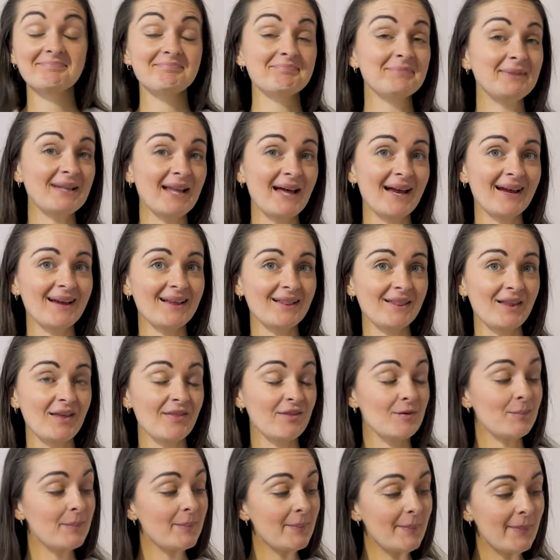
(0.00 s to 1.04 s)
Black
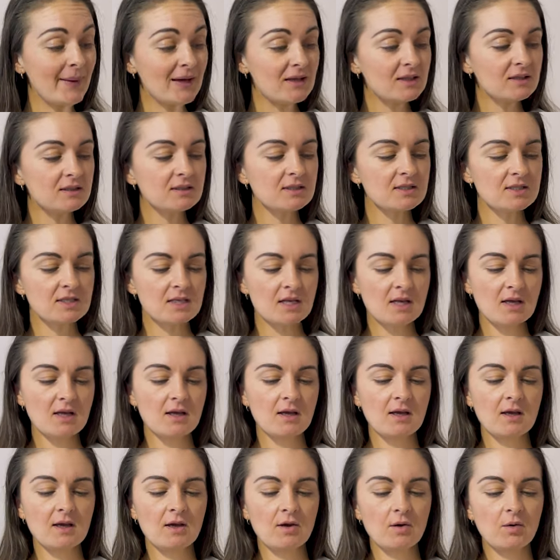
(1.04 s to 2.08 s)
leather belt
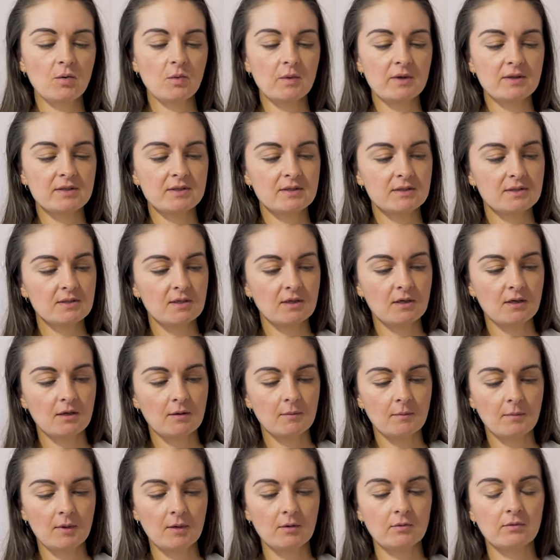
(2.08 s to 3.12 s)
with
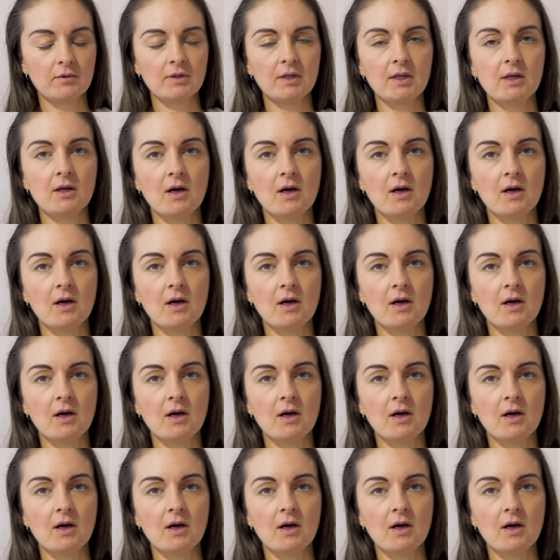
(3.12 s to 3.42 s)
some really